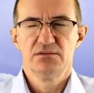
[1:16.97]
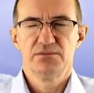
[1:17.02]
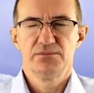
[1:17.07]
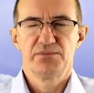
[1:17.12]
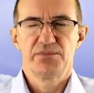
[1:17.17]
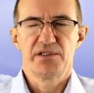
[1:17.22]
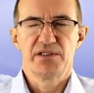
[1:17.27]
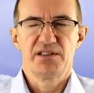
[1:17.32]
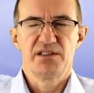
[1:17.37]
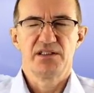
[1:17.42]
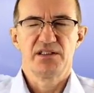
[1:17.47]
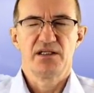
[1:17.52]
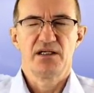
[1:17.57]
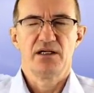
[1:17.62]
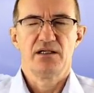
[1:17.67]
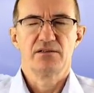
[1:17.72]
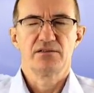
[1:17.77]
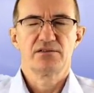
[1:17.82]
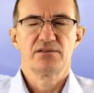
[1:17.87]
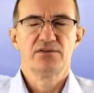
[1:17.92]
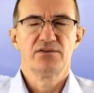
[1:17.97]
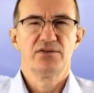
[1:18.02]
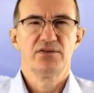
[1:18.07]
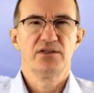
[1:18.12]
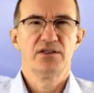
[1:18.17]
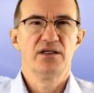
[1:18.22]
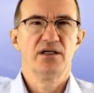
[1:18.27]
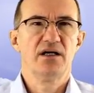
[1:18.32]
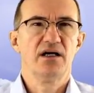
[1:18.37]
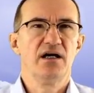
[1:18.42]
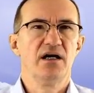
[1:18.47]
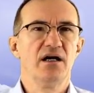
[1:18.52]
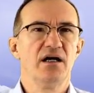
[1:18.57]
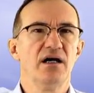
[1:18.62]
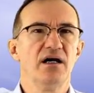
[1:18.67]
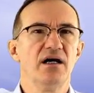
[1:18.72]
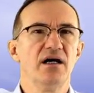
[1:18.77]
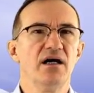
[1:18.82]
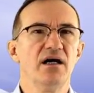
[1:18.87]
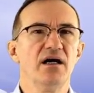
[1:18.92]
breathing out,
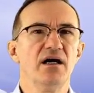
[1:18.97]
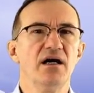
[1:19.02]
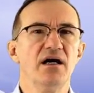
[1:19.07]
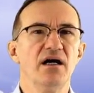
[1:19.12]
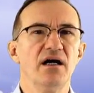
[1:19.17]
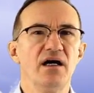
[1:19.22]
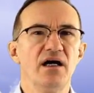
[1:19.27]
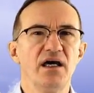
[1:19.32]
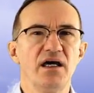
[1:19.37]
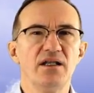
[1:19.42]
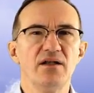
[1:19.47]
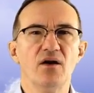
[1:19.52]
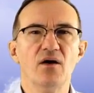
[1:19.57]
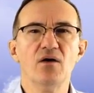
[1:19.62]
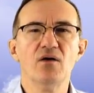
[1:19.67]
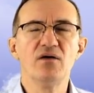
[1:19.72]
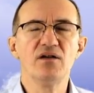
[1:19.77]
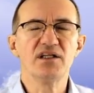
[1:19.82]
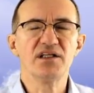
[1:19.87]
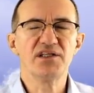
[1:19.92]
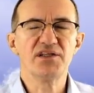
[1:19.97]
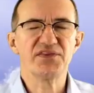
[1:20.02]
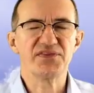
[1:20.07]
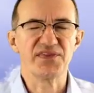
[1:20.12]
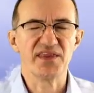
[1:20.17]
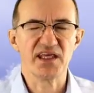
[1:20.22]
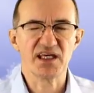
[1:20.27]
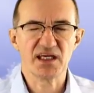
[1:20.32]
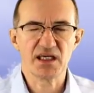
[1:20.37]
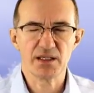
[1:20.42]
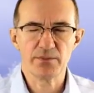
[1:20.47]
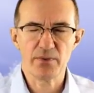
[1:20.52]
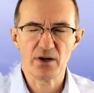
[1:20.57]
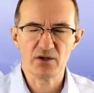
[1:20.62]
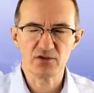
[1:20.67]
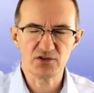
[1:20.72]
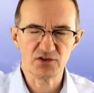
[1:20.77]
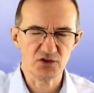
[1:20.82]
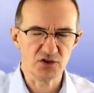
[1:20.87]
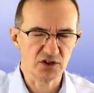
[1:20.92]
and only think
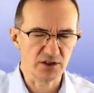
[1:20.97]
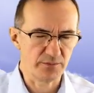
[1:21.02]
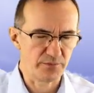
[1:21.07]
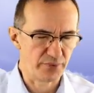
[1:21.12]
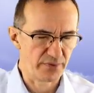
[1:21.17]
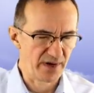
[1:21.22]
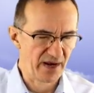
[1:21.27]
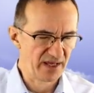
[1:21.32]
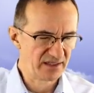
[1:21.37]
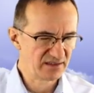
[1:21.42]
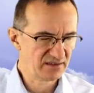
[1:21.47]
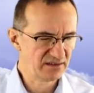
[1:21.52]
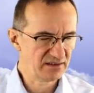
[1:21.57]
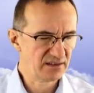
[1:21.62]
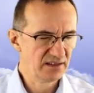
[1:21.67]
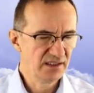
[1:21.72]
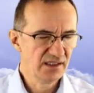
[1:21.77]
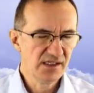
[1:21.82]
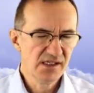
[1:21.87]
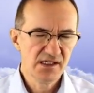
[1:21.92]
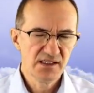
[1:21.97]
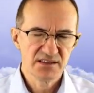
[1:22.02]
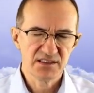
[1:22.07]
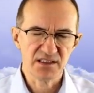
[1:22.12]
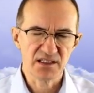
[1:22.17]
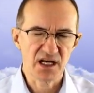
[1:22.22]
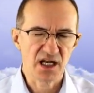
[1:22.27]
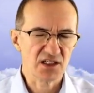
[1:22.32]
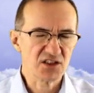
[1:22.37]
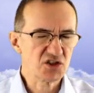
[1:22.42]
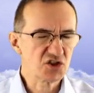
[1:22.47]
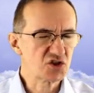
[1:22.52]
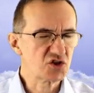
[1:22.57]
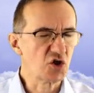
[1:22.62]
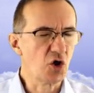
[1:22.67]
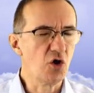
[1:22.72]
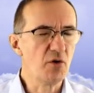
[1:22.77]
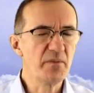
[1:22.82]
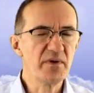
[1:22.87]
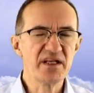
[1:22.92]
about your breath. There are
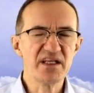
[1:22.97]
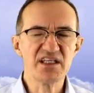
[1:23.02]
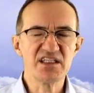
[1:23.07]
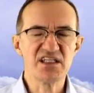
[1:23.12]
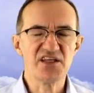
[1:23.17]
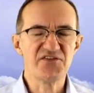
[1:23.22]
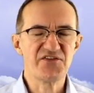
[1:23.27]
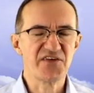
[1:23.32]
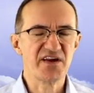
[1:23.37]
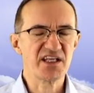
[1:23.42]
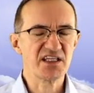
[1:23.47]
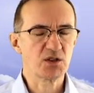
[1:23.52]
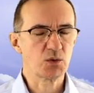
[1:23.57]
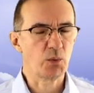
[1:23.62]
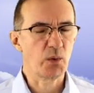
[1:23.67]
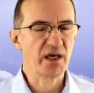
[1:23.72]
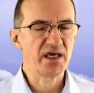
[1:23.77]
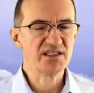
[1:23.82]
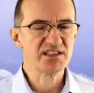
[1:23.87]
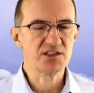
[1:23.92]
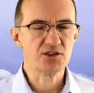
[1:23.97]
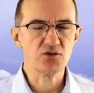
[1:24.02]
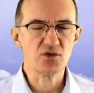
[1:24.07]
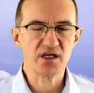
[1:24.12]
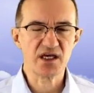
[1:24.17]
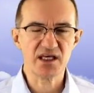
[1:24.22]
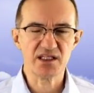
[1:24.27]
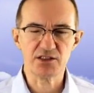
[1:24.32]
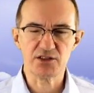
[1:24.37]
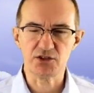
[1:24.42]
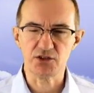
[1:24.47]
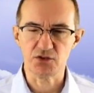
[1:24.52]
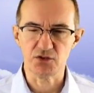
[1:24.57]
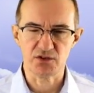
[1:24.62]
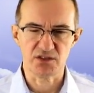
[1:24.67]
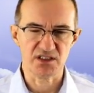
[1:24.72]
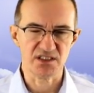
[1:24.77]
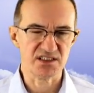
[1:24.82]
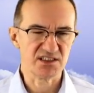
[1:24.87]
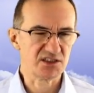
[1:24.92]
so many different ways you can do
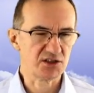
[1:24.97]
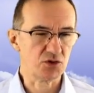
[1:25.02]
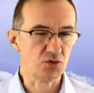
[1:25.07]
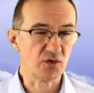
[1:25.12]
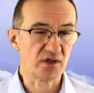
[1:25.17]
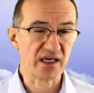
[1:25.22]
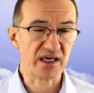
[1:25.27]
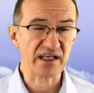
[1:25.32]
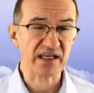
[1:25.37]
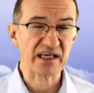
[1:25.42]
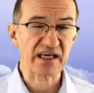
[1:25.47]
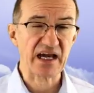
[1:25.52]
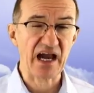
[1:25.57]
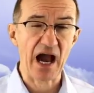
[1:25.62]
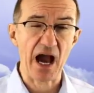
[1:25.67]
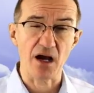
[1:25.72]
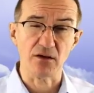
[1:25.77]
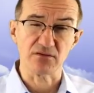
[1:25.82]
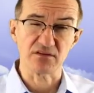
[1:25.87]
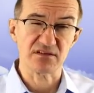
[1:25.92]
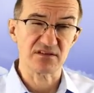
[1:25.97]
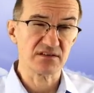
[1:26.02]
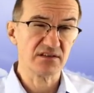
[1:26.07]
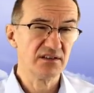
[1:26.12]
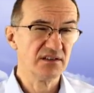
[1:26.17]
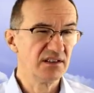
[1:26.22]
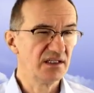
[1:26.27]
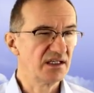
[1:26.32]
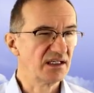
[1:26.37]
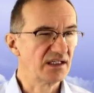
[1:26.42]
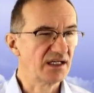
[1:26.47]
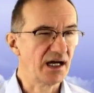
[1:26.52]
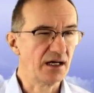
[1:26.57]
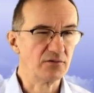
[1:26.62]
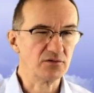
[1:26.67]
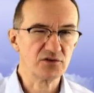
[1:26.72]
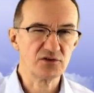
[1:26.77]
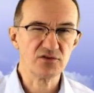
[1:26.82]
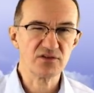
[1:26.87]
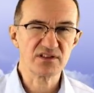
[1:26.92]
this. You can count
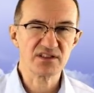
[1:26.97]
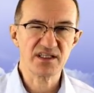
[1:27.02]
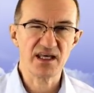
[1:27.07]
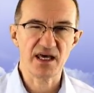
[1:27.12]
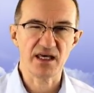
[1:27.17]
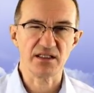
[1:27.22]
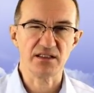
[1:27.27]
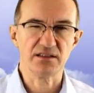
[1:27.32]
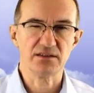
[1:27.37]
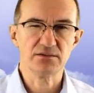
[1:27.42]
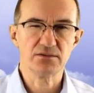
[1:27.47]
to 10.